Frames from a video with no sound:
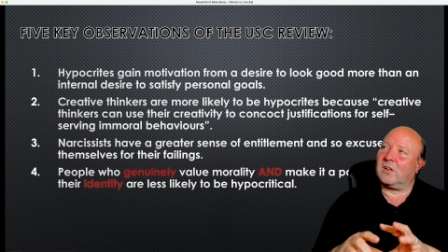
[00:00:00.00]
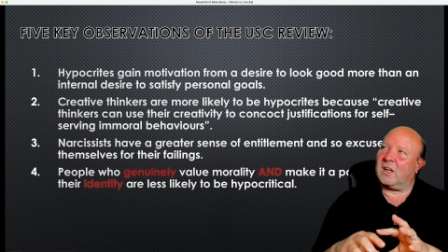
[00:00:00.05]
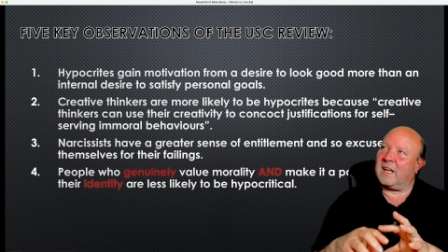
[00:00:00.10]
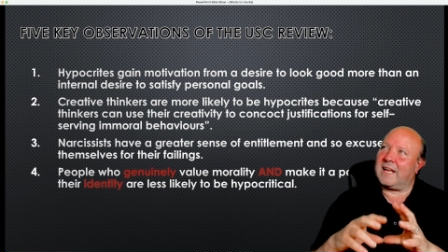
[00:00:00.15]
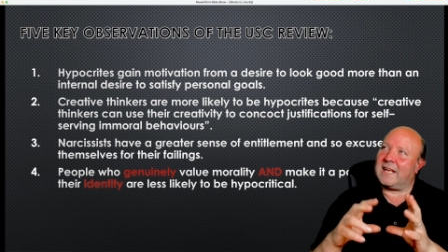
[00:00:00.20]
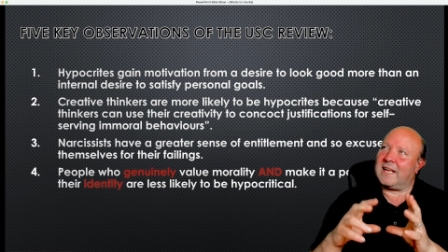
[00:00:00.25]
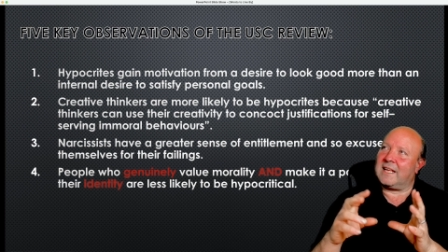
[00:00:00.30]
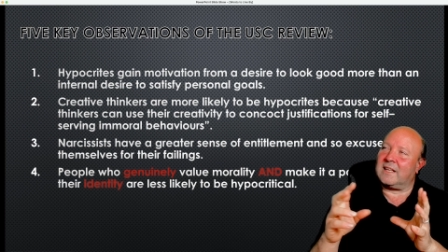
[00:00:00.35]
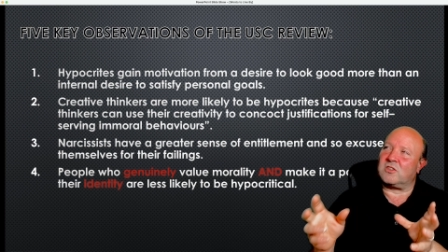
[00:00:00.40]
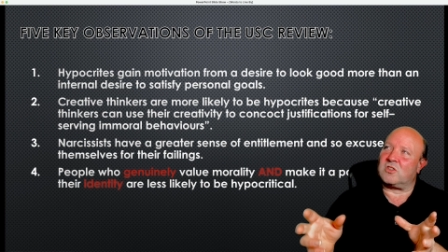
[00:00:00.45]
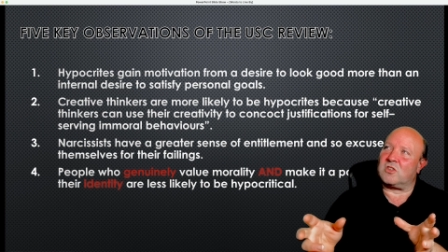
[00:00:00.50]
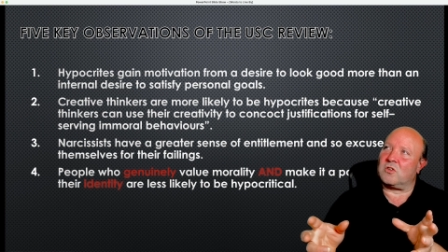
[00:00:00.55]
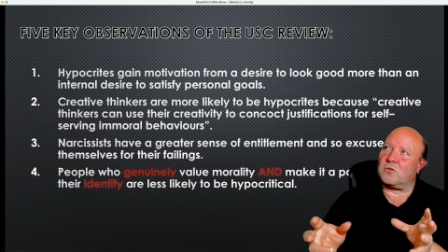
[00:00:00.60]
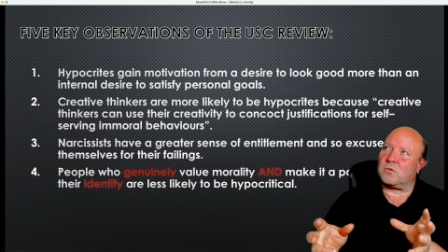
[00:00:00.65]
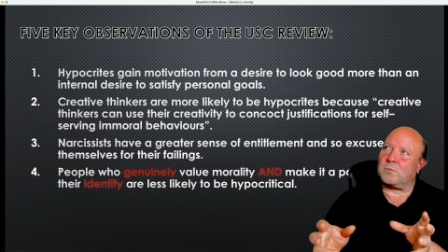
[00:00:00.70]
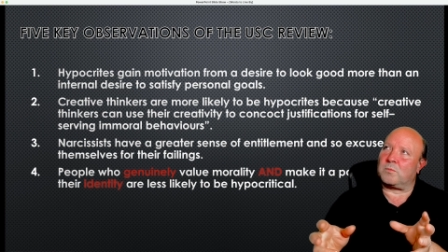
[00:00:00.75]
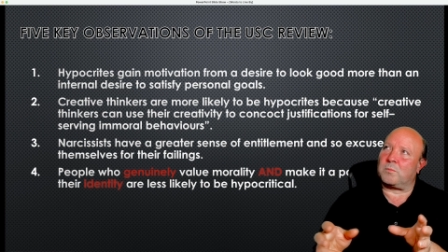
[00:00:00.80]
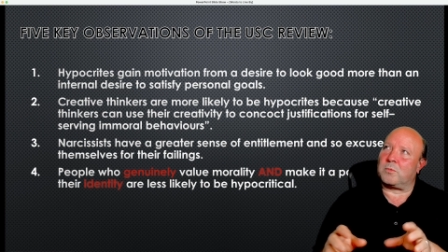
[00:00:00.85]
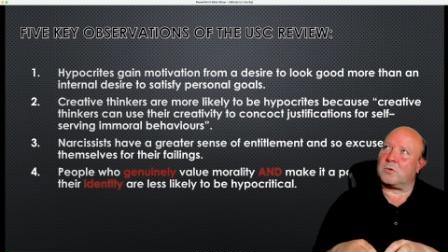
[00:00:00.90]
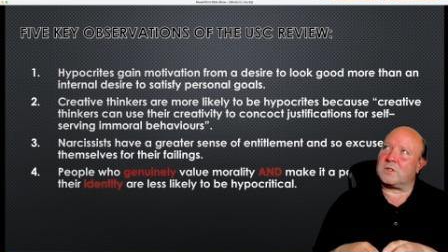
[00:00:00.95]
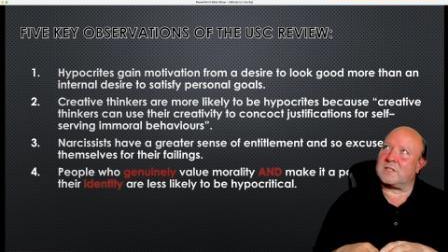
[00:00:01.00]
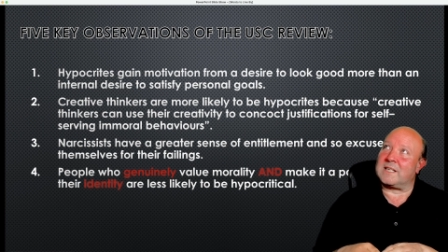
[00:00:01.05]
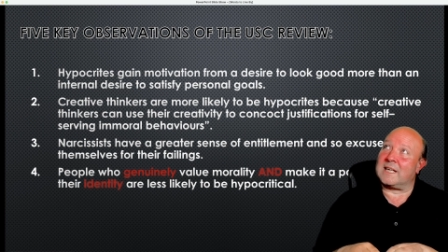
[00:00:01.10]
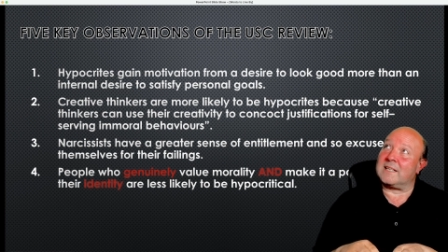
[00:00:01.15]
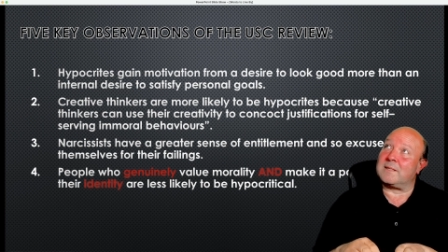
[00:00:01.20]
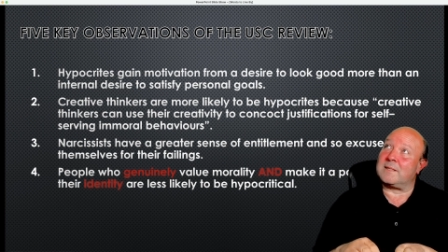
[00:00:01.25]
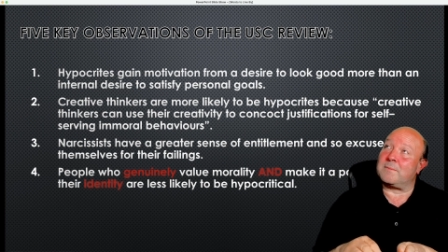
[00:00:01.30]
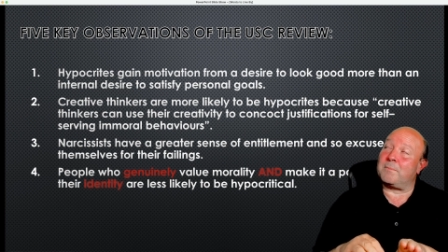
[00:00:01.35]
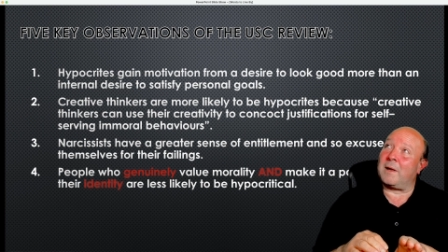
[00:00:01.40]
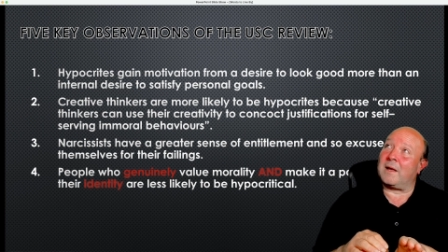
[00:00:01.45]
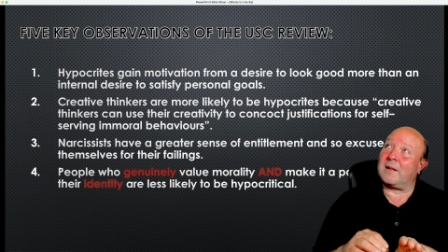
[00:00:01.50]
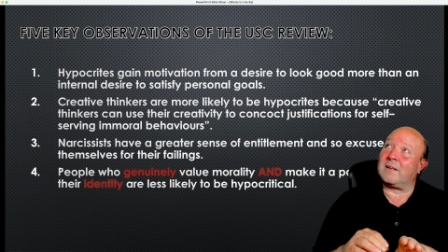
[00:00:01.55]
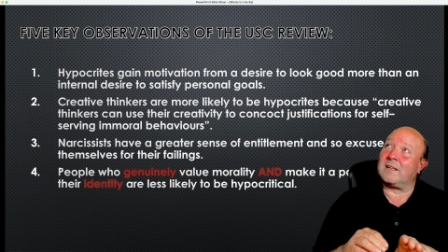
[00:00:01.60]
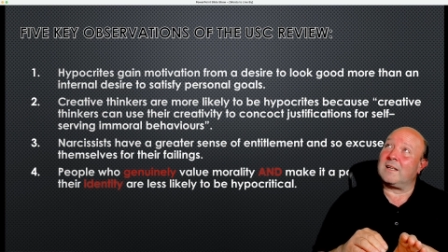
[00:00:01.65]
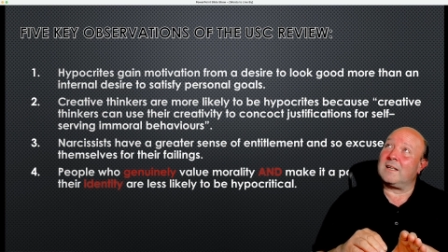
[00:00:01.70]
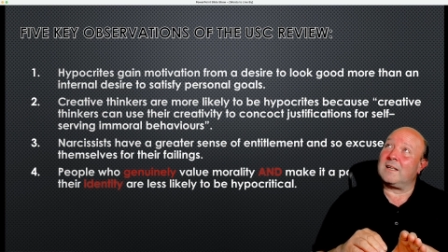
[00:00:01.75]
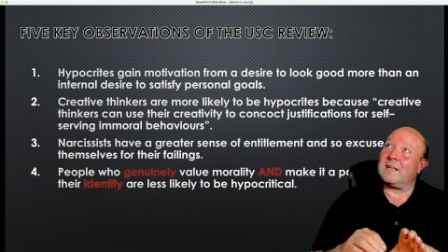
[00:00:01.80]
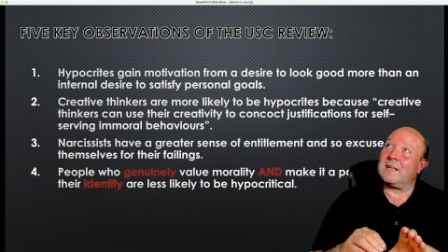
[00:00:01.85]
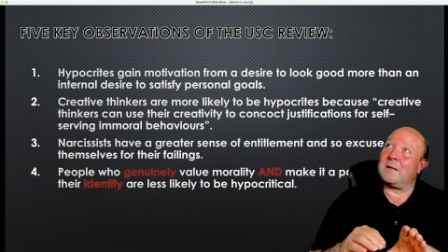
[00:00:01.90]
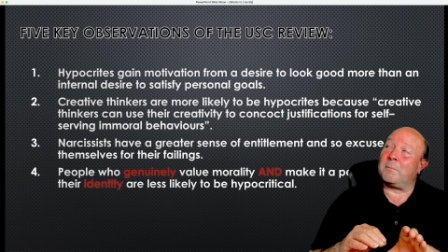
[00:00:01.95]
in the broad sense. But
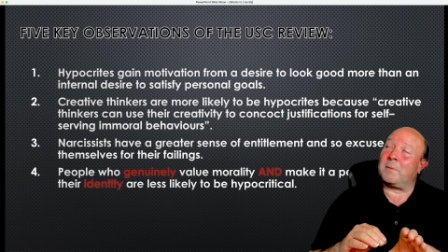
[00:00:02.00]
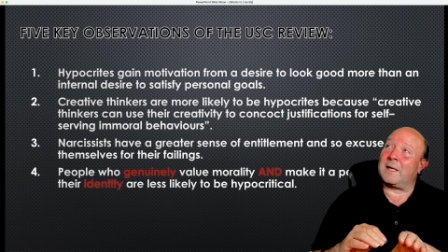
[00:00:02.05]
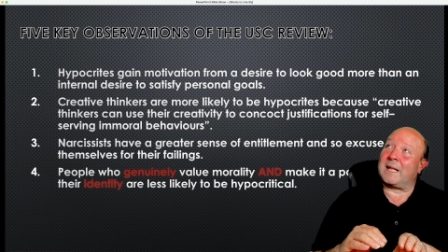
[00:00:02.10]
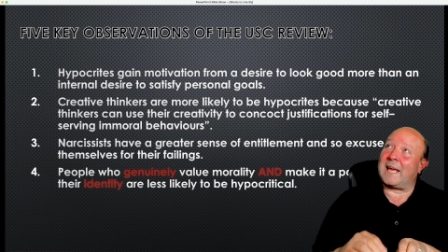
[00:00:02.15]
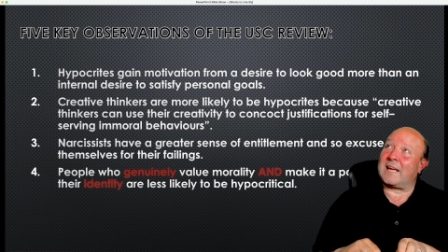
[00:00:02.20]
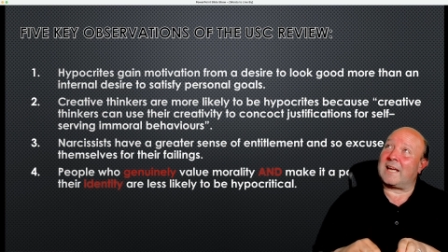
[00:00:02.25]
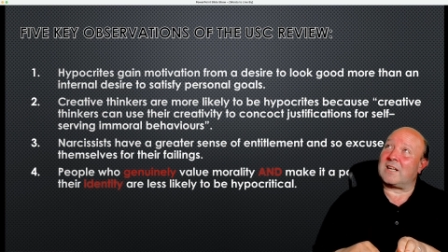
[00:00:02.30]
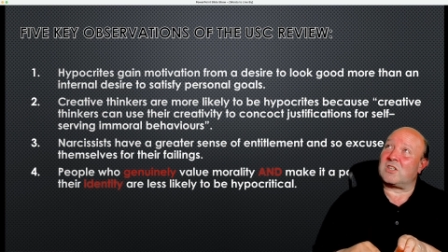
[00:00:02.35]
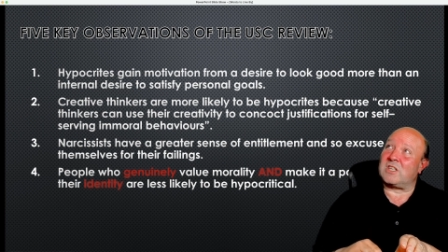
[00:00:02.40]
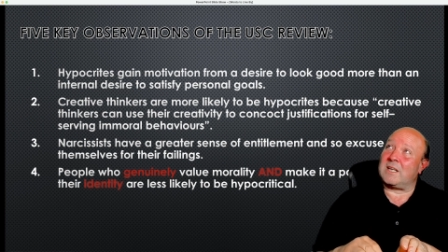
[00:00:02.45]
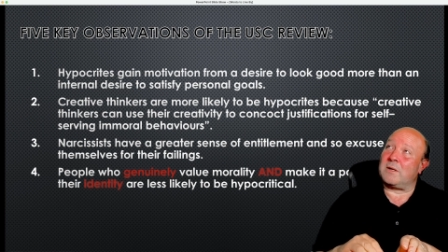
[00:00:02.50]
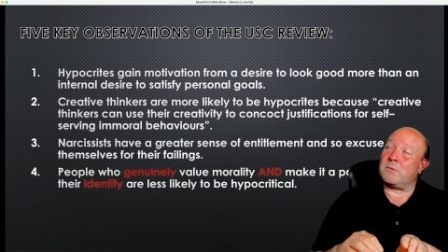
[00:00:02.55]
actually